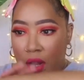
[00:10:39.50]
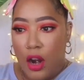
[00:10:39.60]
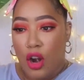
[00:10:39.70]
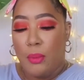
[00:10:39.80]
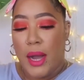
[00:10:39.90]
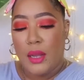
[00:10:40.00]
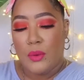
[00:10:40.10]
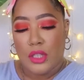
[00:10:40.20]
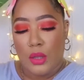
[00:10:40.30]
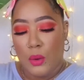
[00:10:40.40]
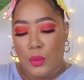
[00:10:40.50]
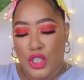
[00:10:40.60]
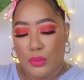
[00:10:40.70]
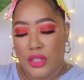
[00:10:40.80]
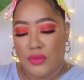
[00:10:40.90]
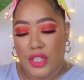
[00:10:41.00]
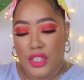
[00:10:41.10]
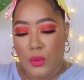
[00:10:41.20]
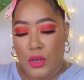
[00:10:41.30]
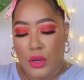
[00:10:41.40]
her body was glowing when she put the
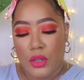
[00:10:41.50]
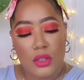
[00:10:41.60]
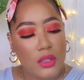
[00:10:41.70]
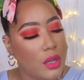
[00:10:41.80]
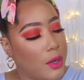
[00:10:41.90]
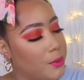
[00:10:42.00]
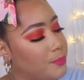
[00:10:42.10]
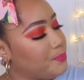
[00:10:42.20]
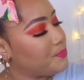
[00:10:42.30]
fenty one on so